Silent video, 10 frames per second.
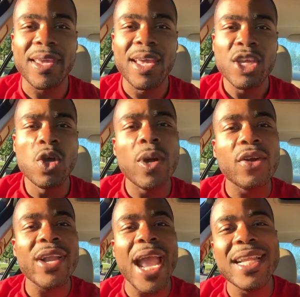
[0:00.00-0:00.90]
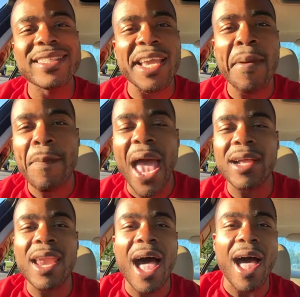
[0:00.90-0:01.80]
You were created to
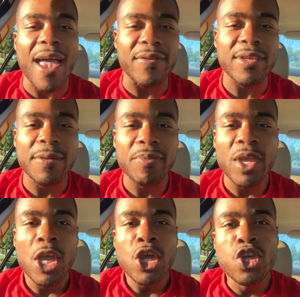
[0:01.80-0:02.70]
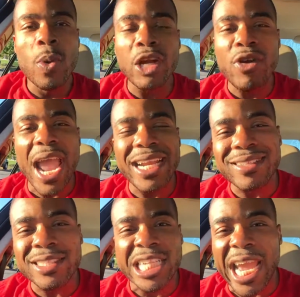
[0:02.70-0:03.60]
impact lives. You were created
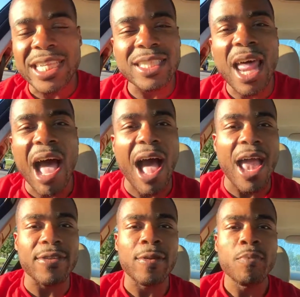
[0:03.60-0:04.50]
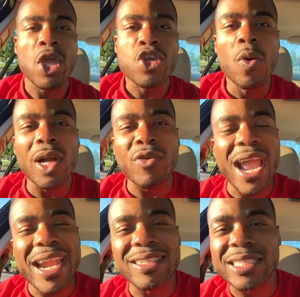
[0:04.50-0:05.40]
to change lives. You were
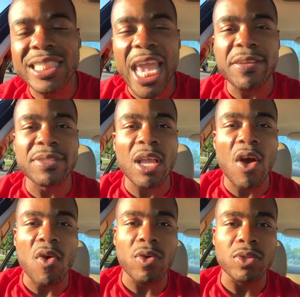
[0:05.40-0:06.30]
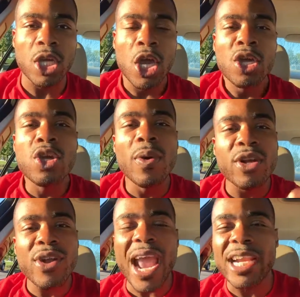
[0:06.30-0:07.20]
created to save souls. You were
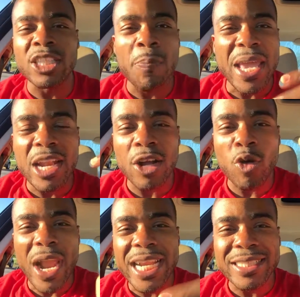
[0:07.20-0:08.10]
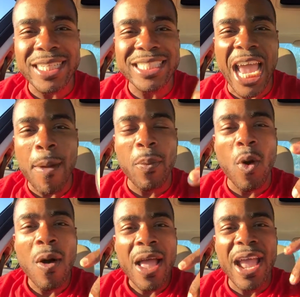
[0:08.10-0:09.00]
created to be the greatest
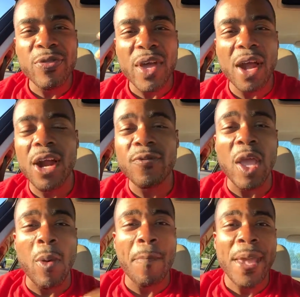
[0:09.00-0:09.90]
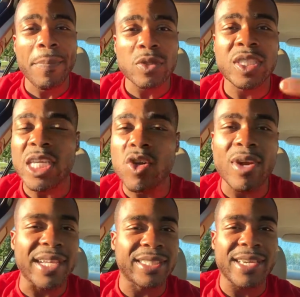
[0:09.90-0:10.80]
example in the earth that when people see you,
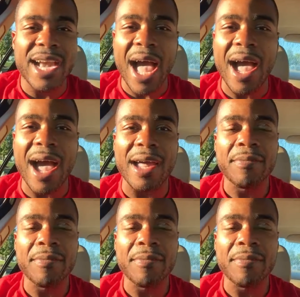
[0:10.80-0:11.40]
they see God.